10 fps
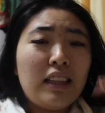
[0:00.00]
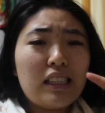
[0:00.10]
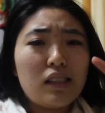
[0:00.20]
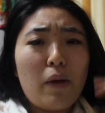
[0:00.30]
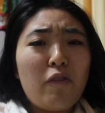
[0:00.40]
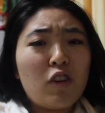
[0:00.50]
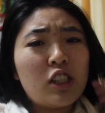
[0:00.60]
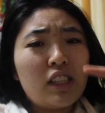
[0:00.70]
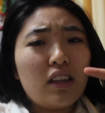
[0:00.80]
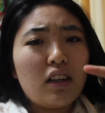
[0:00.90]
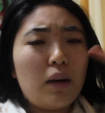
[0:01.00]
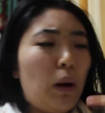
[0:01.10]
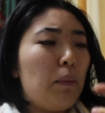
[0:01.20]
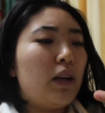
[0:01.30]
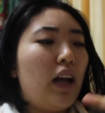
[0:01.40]
This is my first dinner. I'm
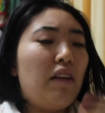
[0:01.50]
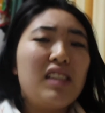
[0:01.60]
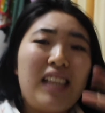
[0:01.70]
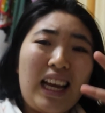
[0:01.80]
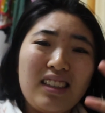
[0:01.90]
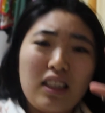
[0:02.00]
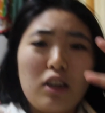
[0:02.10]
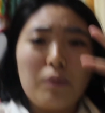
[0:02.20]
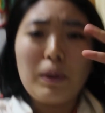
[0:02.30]
probably gonna have a second dinner